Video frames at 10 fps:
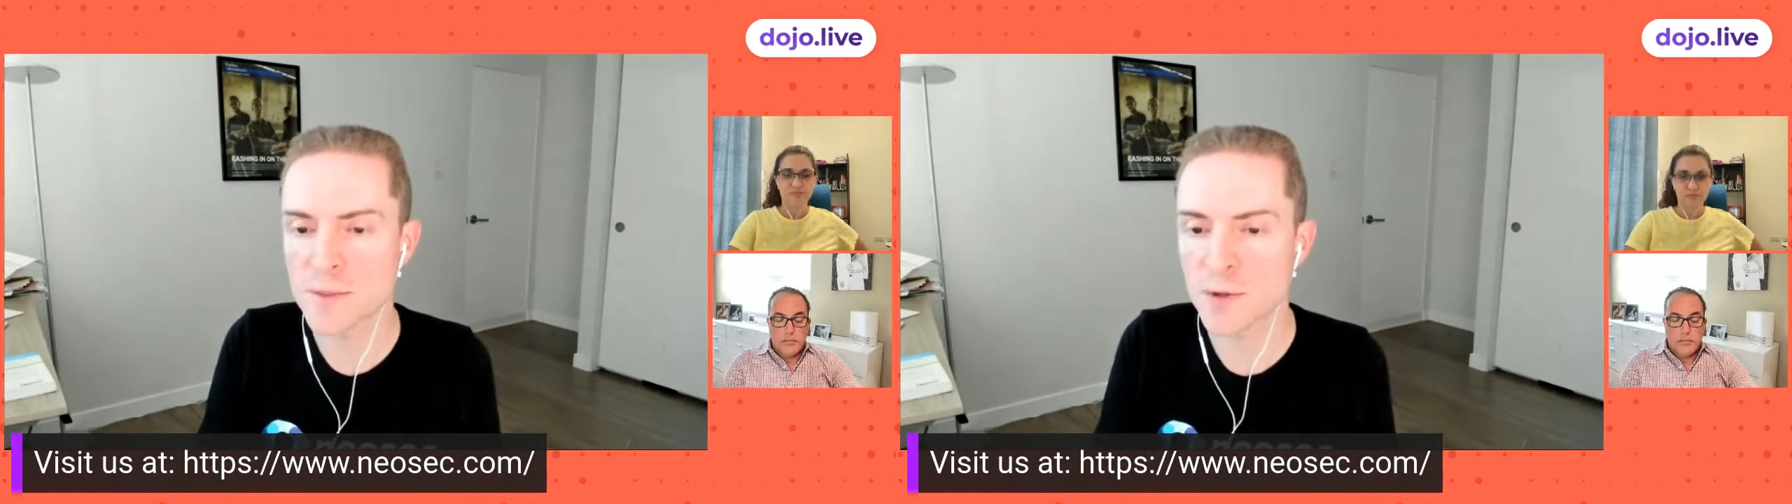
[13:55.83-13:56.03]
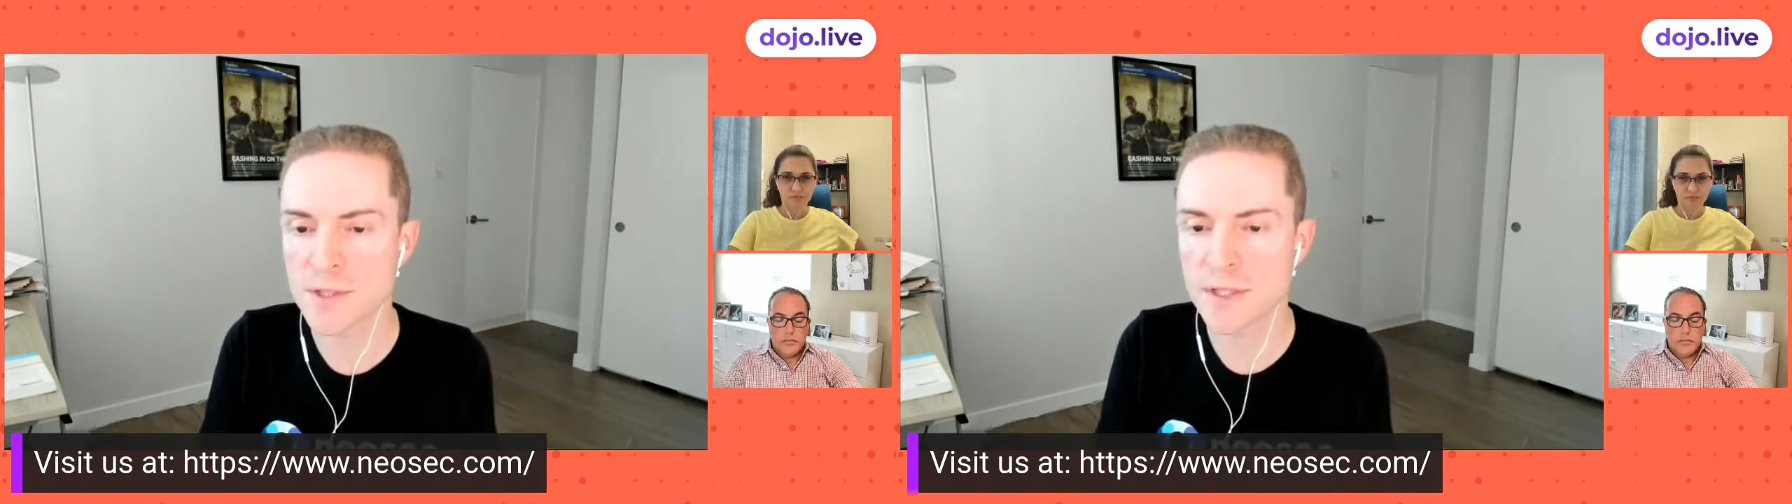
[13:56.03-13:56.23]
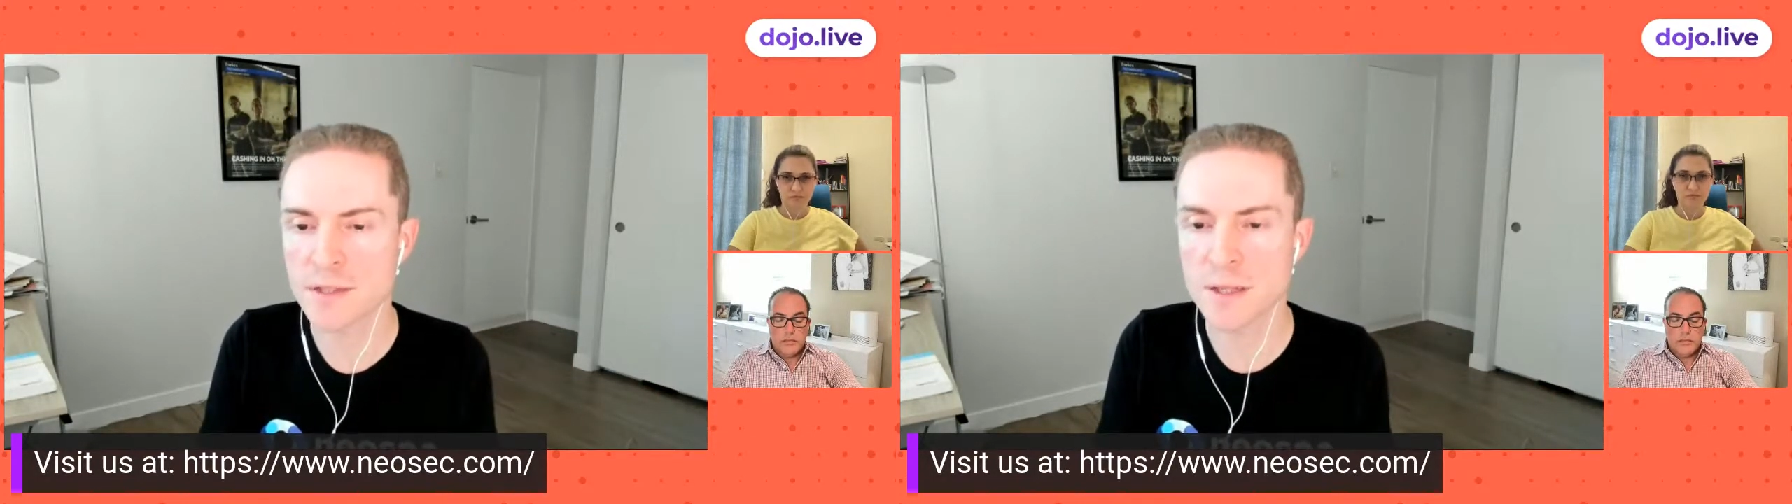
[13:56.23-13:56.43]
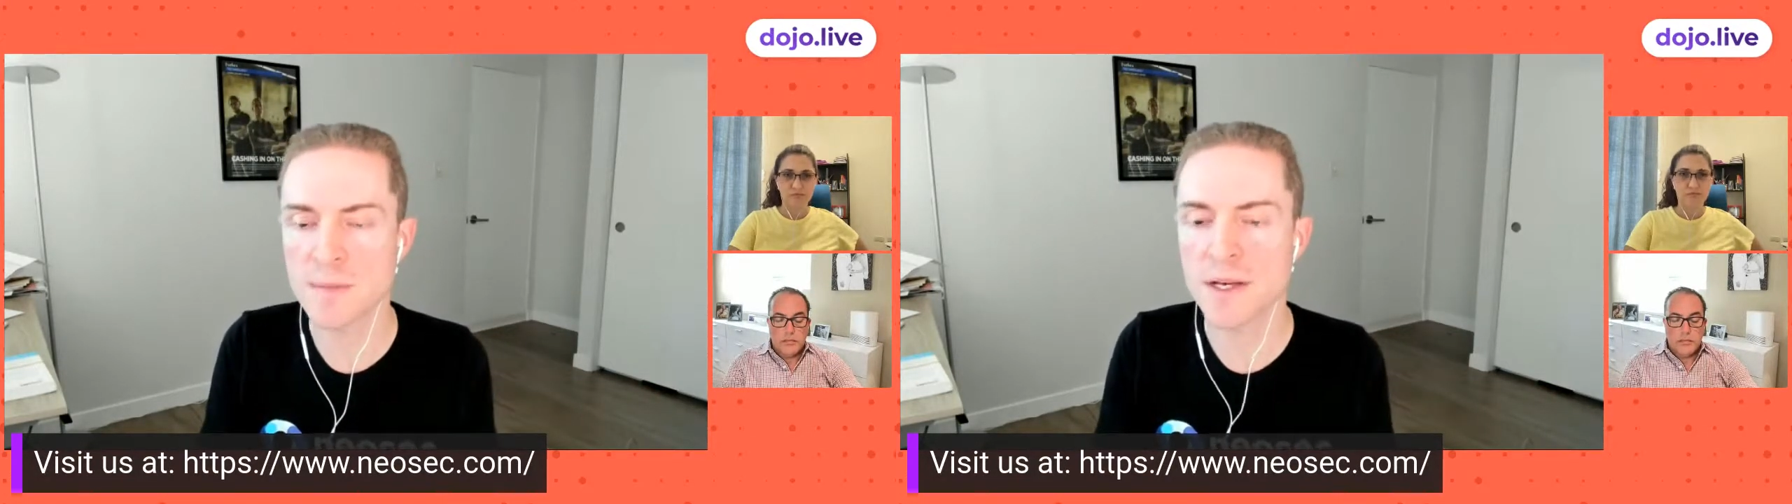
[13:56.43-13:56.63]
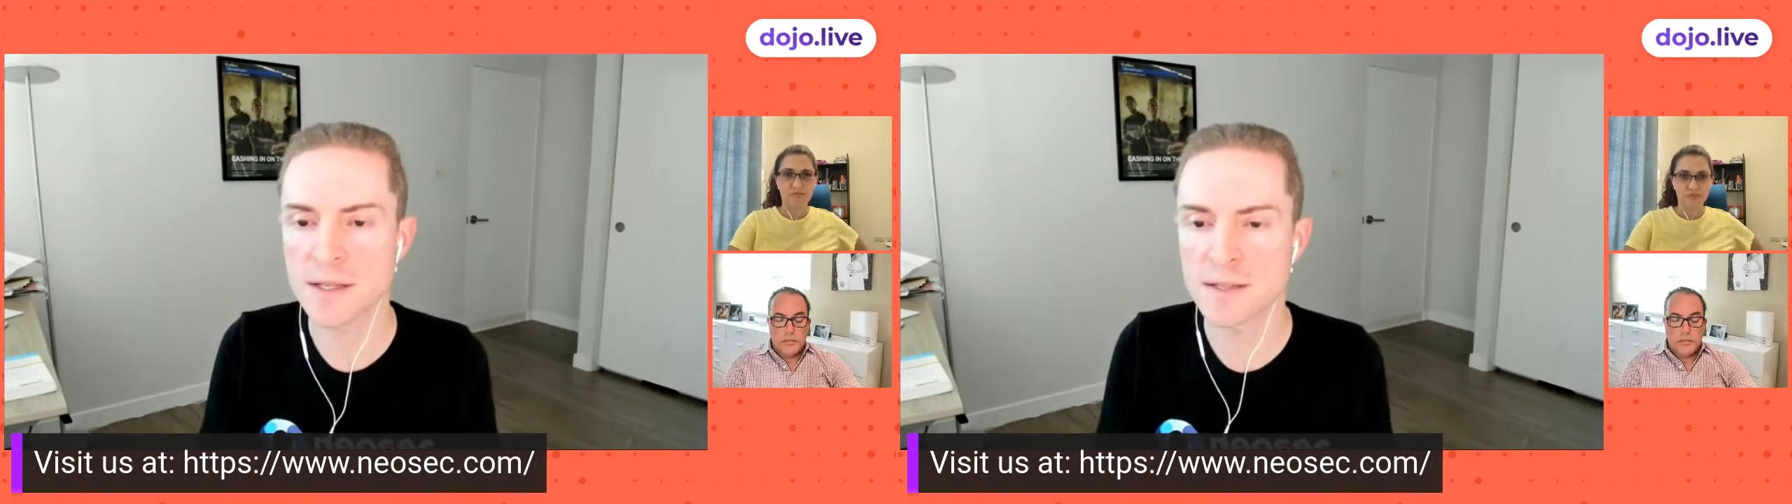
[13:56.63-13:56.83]
because
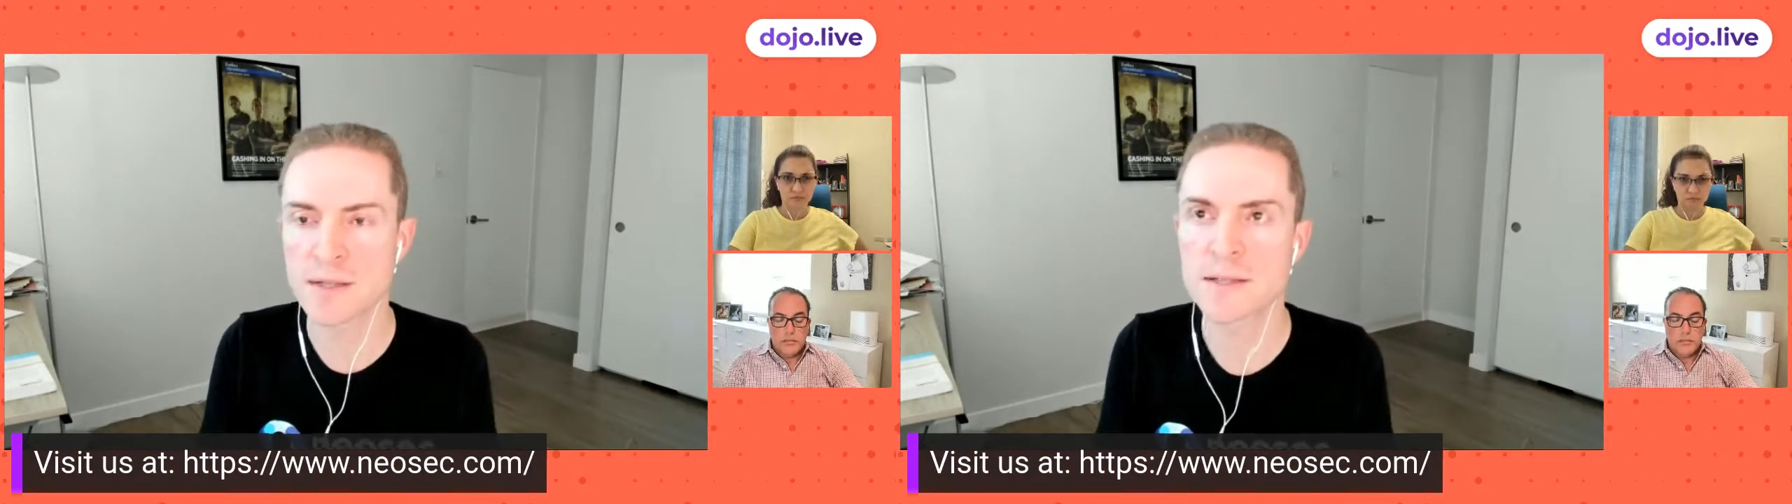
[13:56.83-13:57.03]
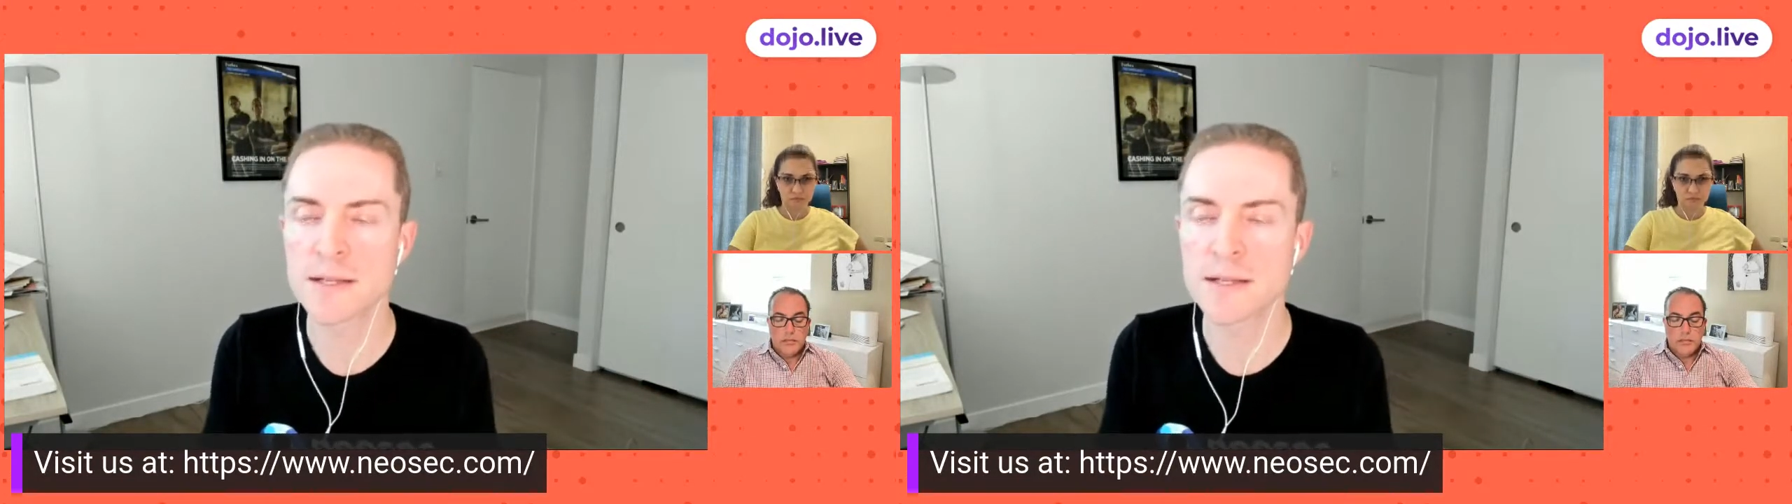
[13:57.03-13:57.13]
it's